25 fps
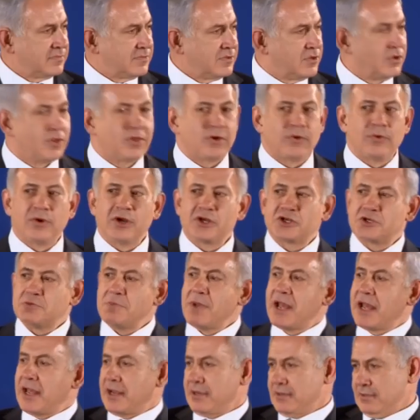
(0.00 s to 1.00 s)
to the rich
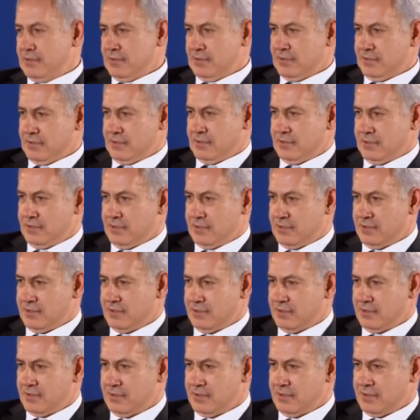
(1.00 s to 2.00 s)
man
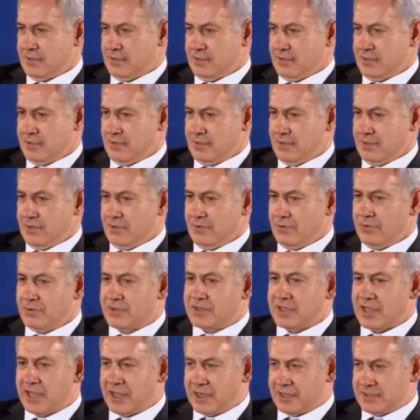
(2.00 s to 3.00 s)
who
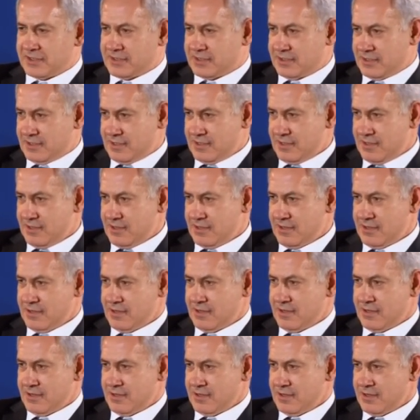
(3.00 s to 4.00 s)
takes
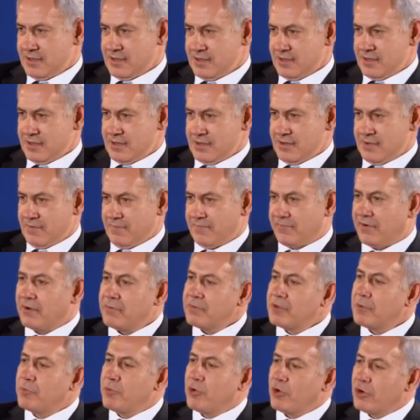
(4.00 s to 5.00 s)

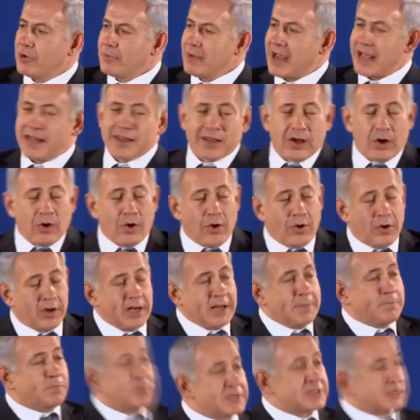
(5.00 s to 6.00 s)
from the poor man the
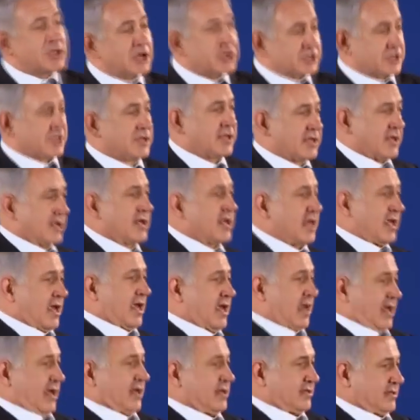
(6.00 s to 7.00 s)
only possession that he
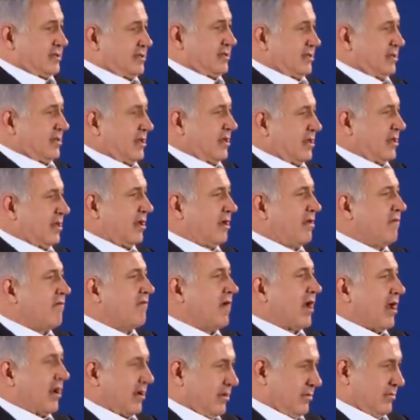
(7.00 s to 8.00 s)
has and that he
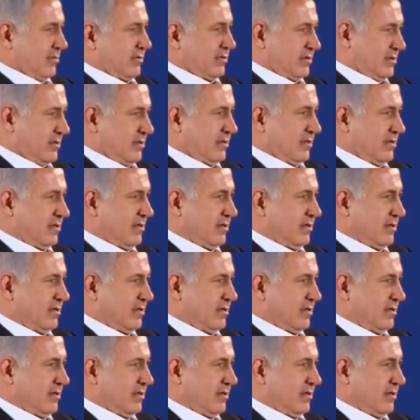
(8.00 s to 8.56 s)
values,